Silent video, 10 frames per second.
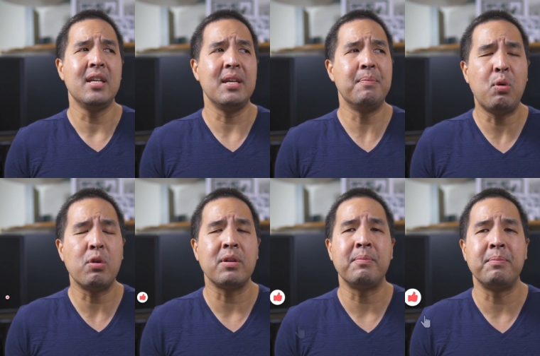
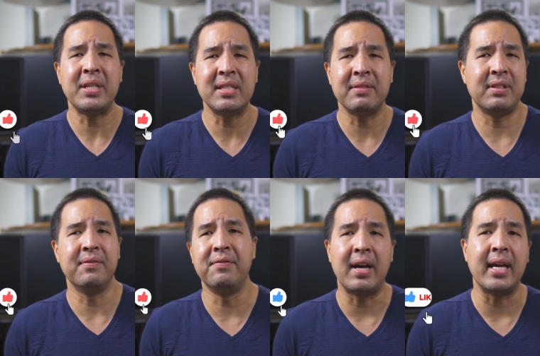important piece of
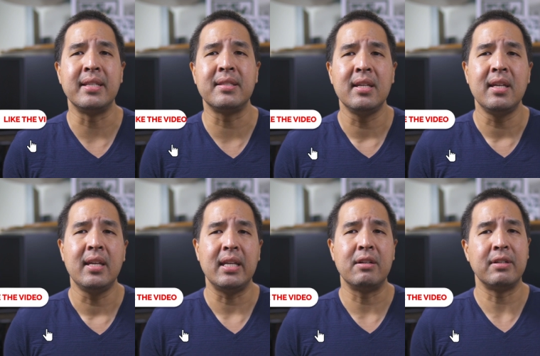device
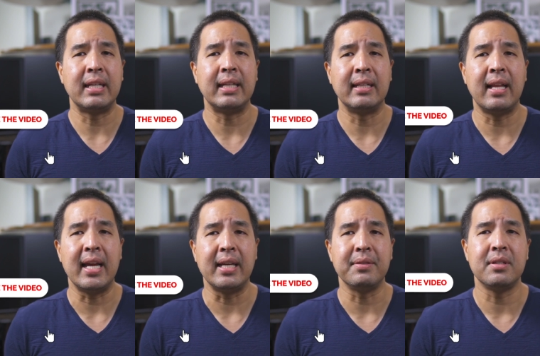in our daily
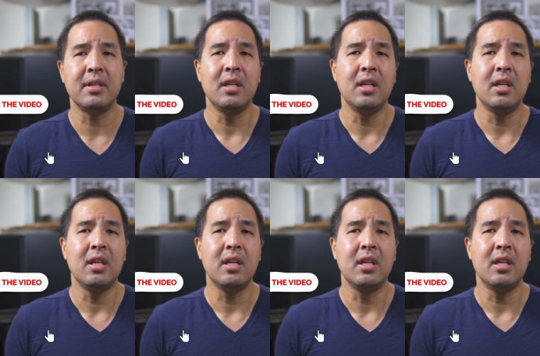lives.